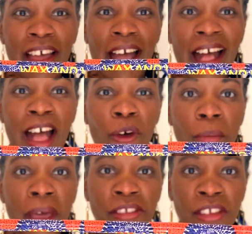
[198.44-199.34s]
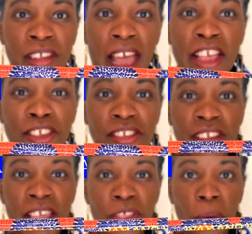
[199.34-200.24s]
How amazing is that? And you can
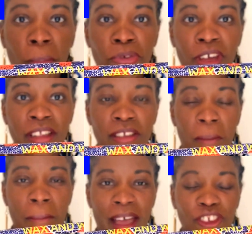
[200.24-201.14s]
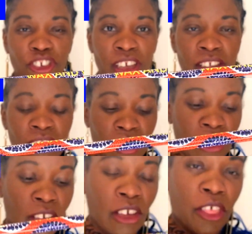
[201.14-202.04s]
see that the print matches
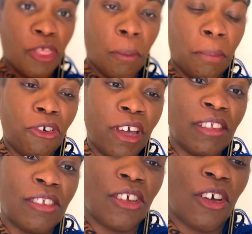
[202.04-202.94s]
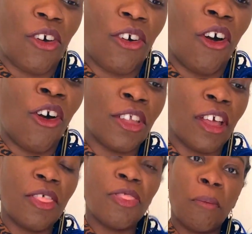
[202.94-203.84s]
the print
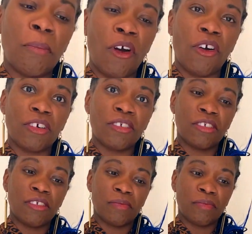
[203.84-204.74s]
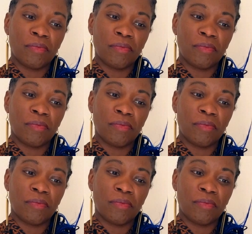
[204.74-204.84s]
on the box.